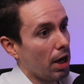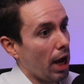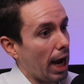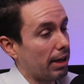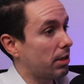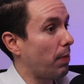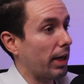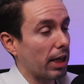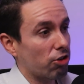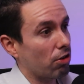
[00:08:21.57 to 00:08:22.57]
And it's
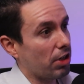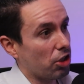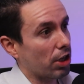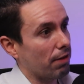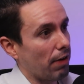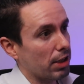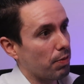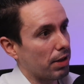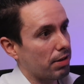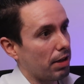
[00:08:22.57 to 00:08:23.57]
making strategic
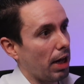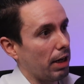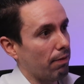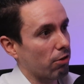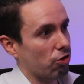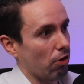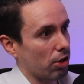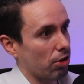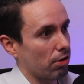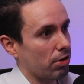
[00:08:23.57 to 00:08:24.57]
investments in that infrastructure.